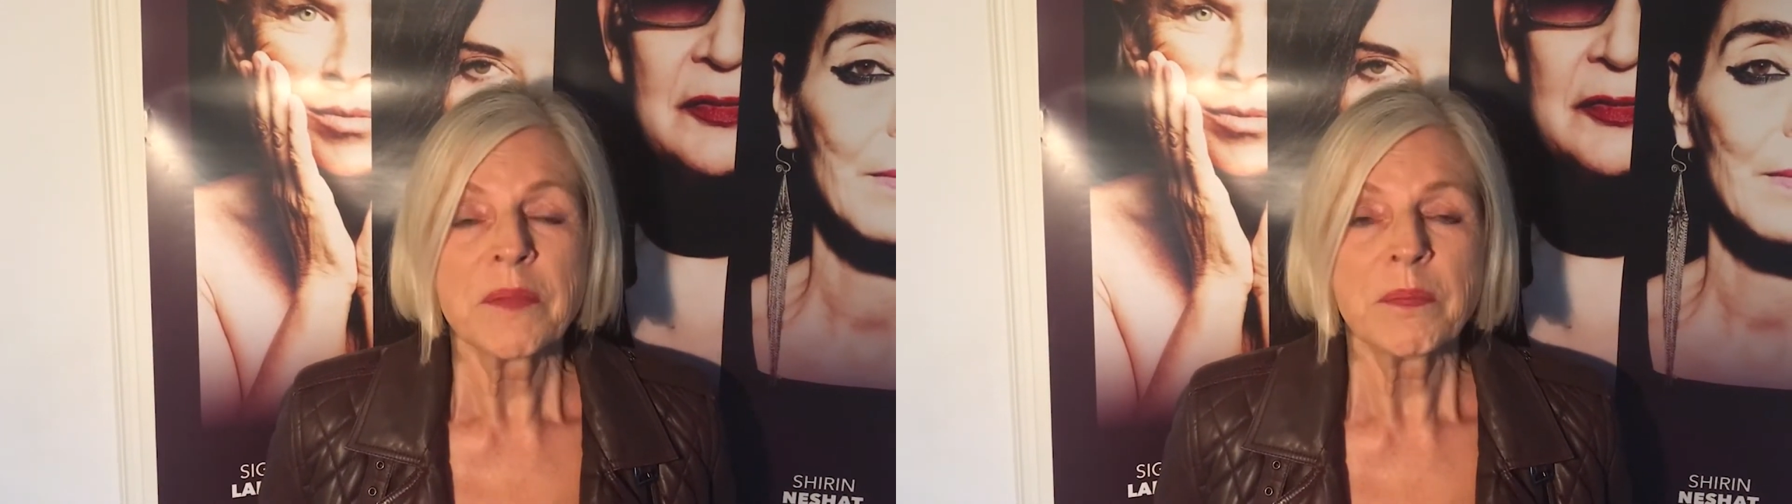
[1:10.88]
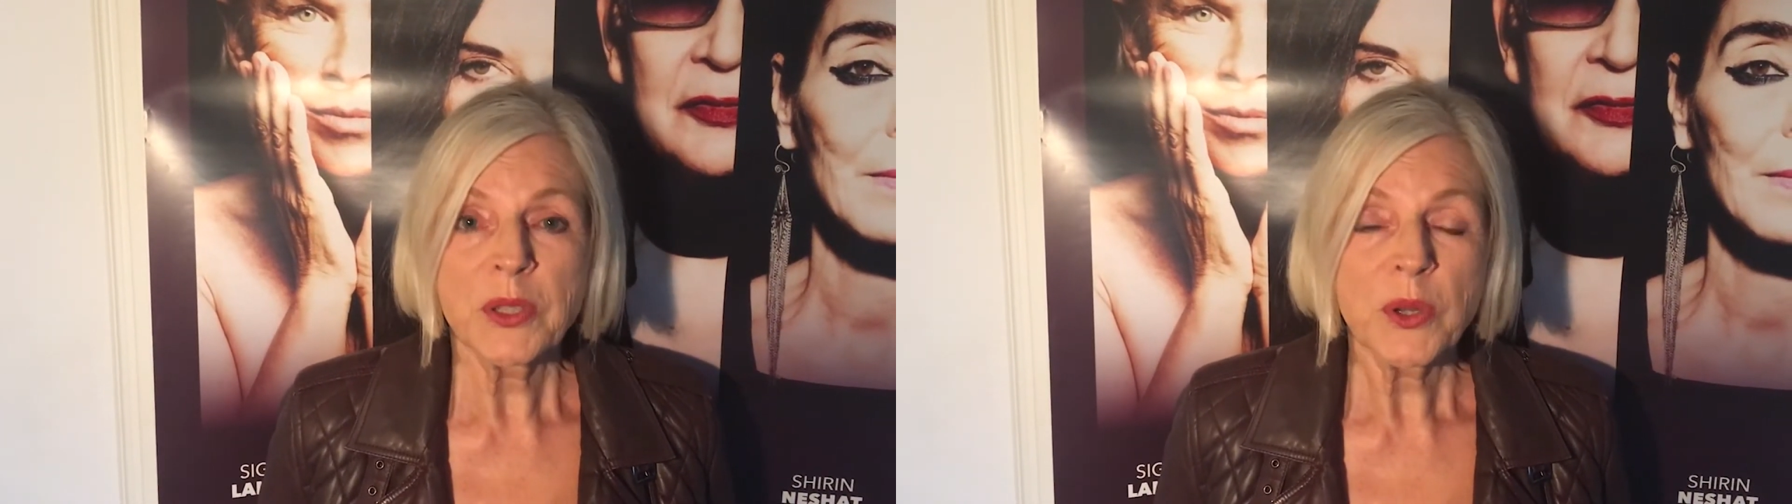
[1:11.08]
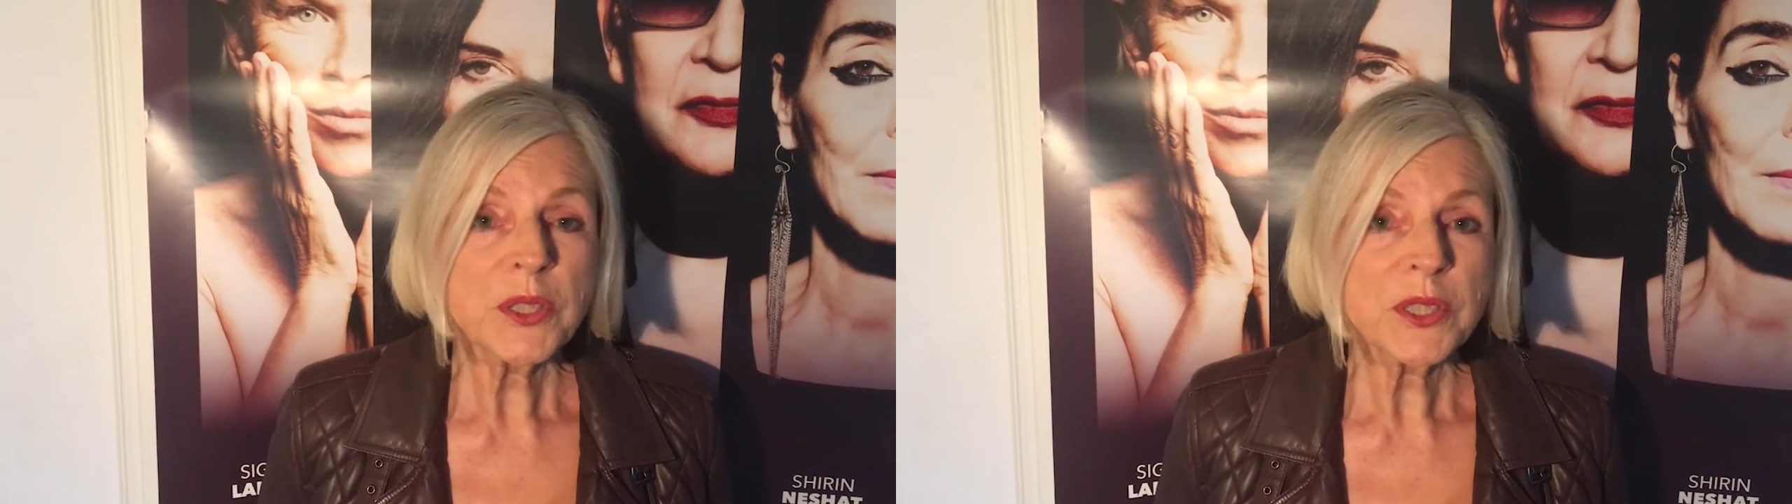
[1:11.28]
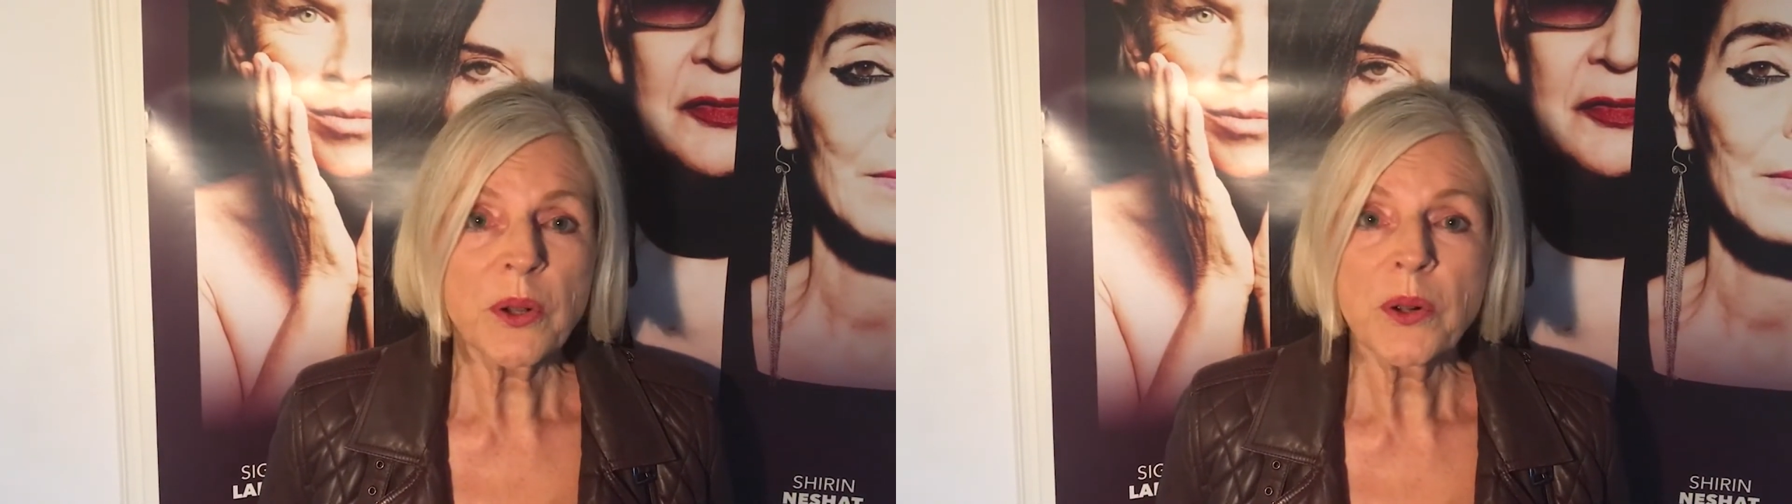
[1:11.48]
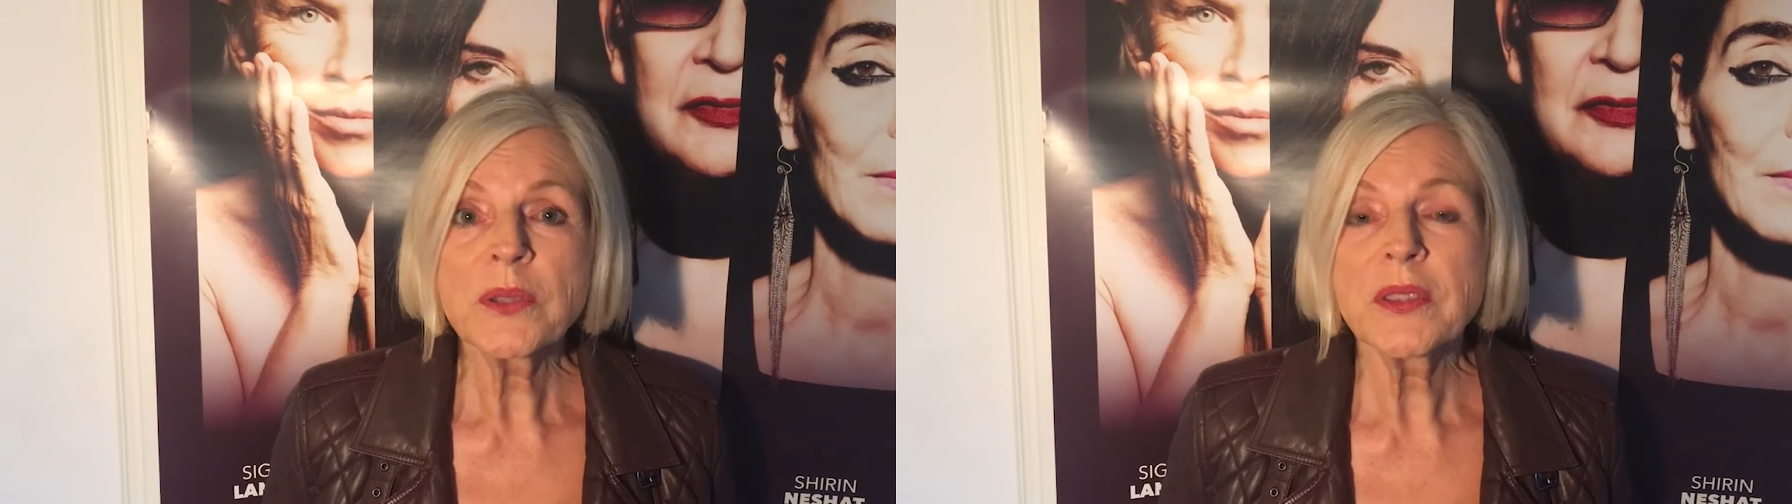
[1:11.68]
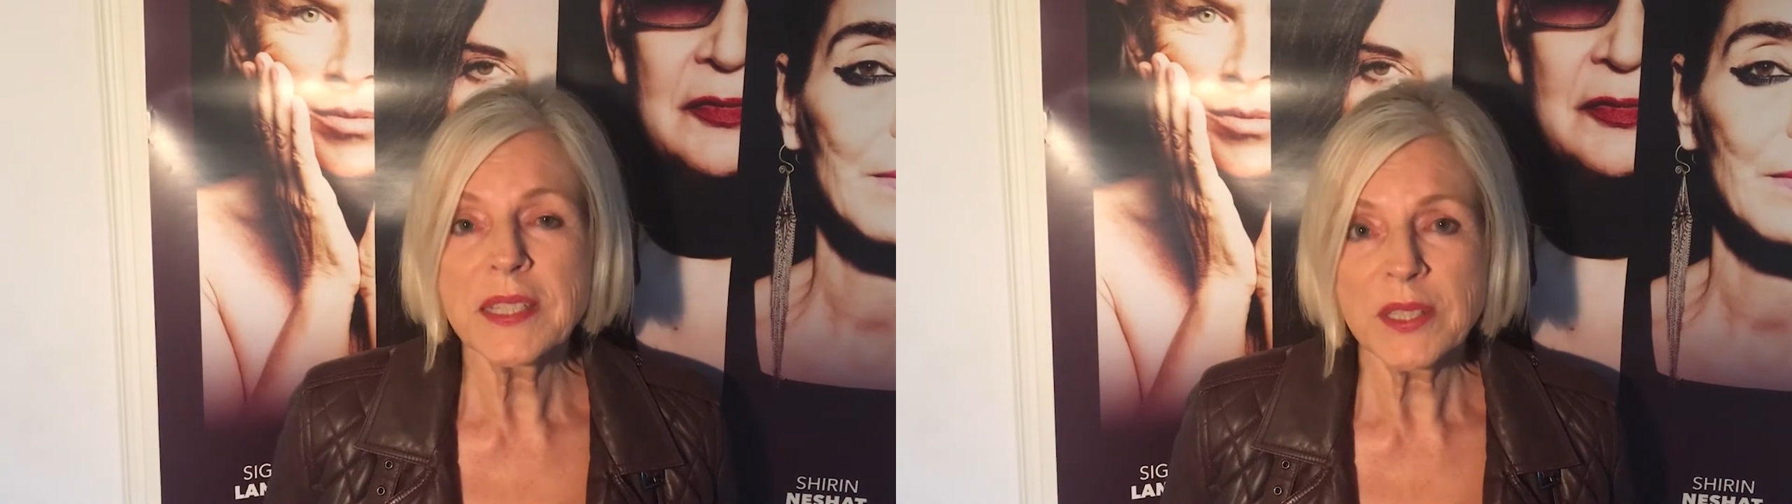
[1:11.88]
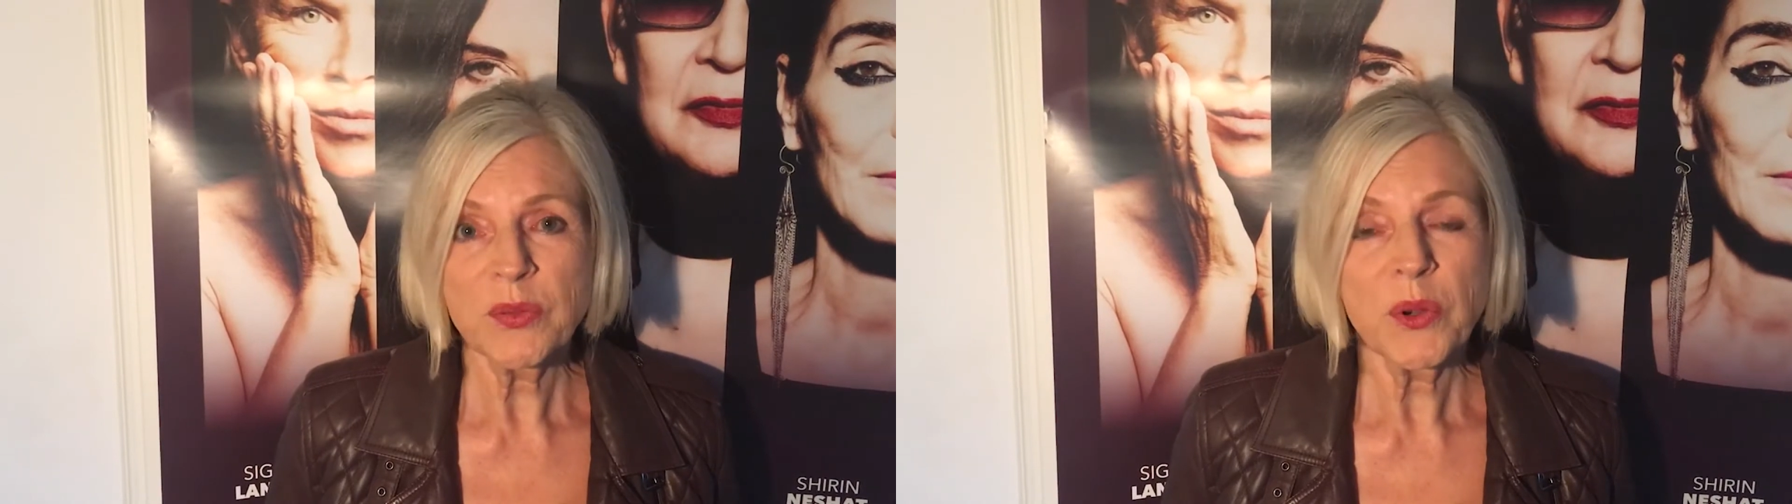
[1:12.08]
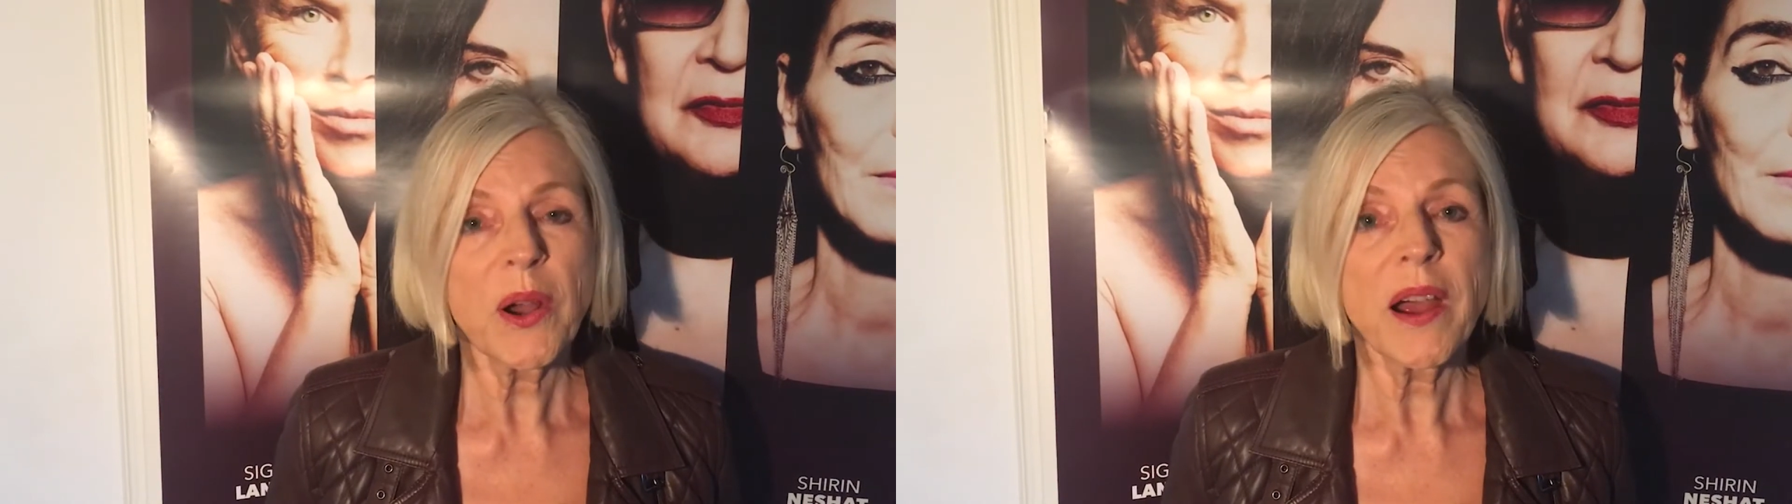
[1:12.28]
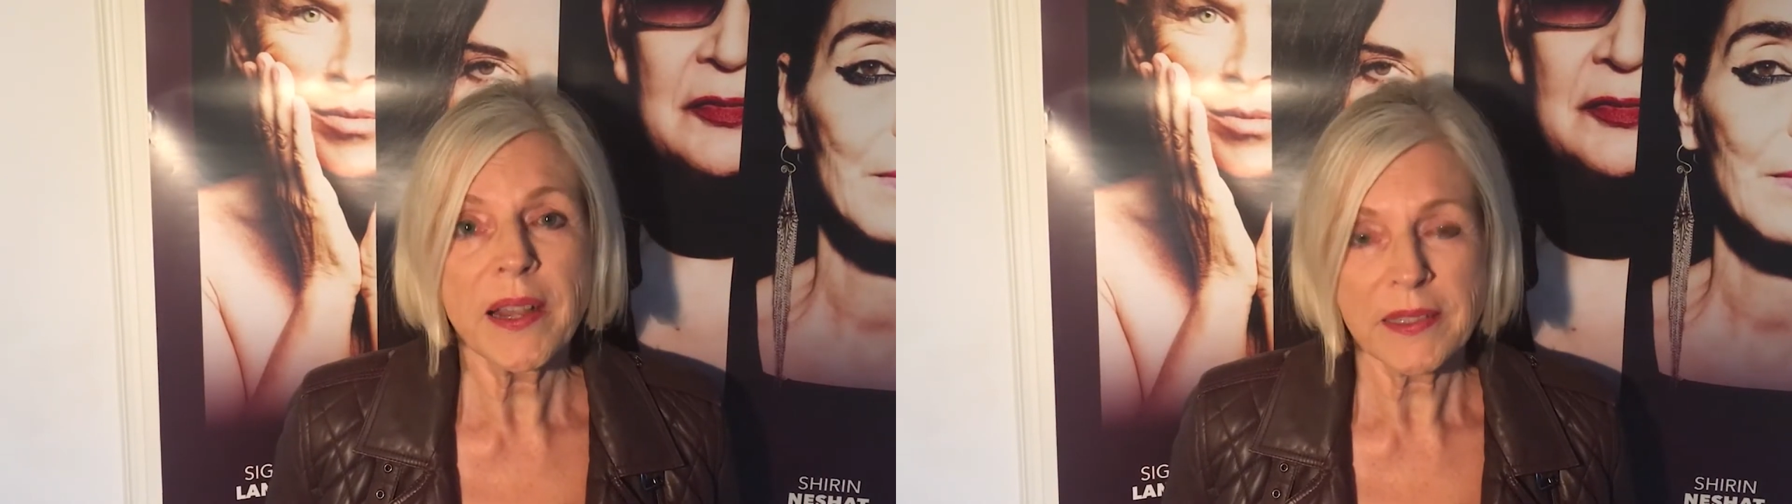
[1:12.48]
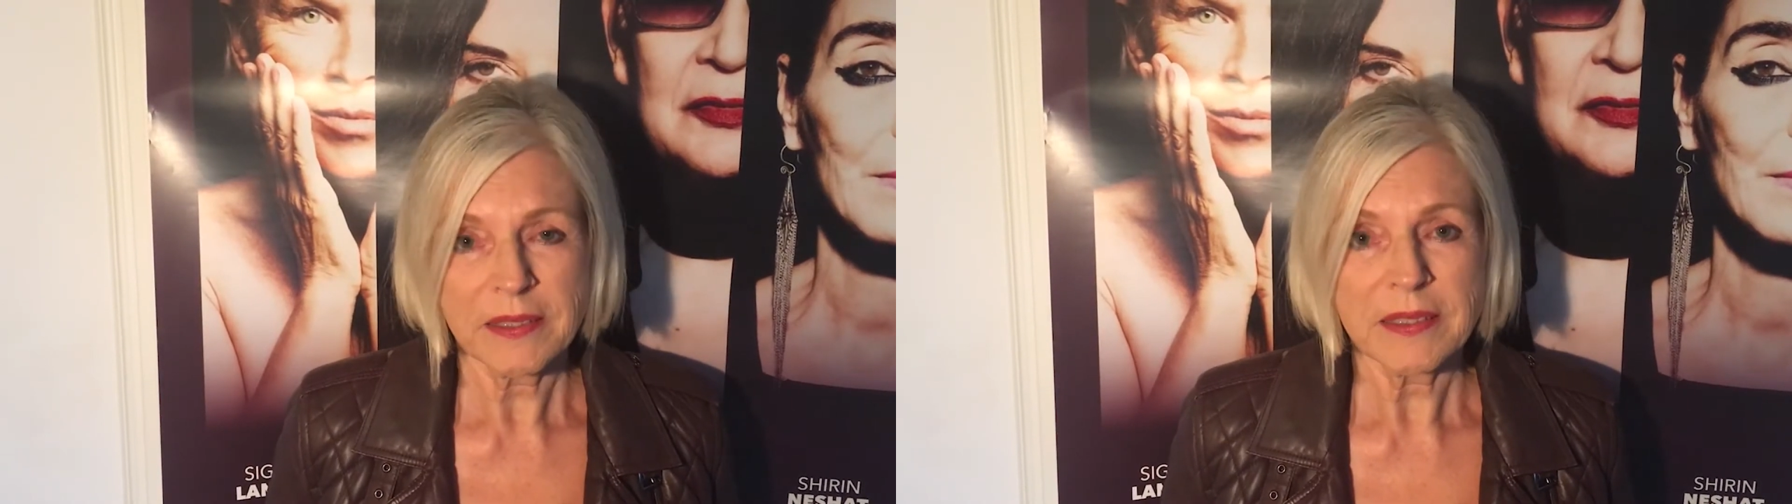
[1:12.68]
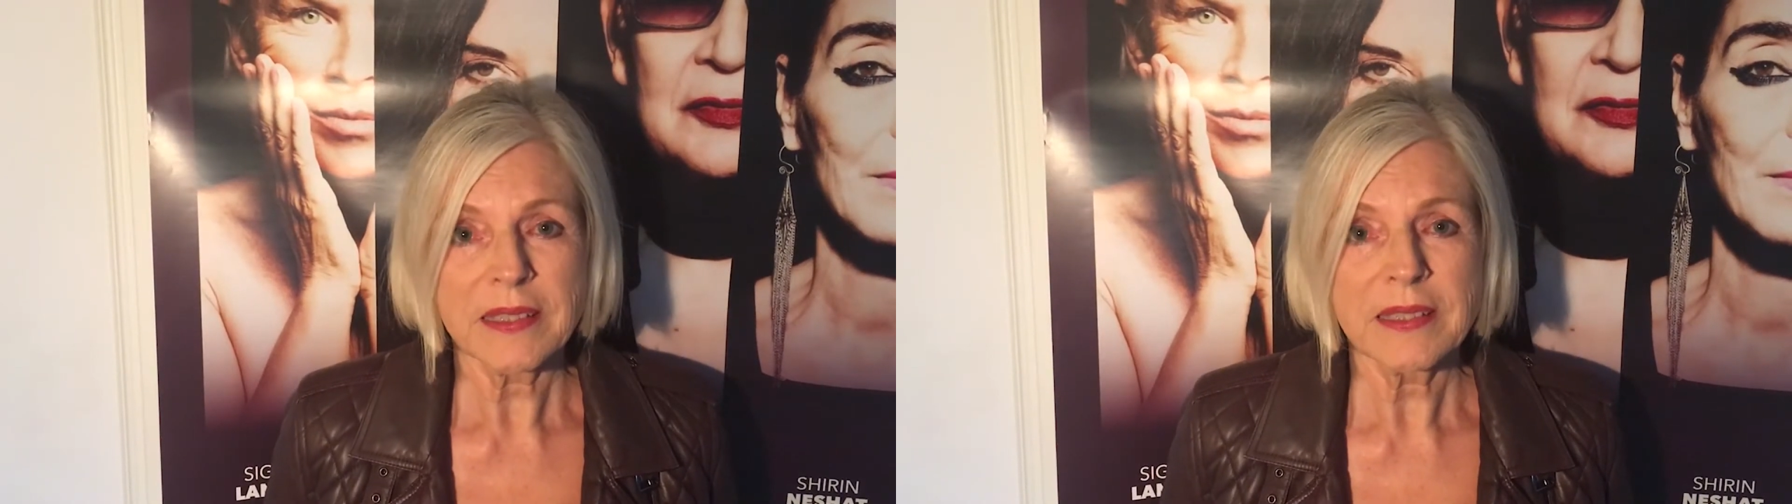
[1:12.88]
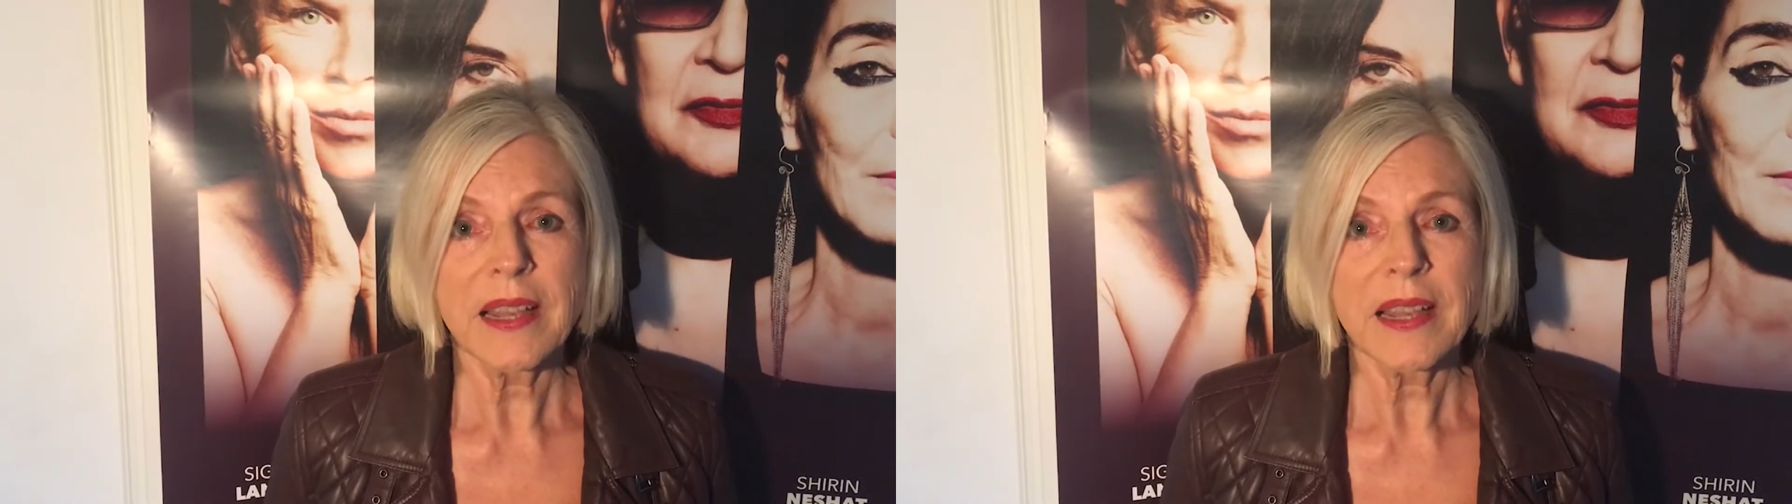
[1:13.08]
Because all these four artists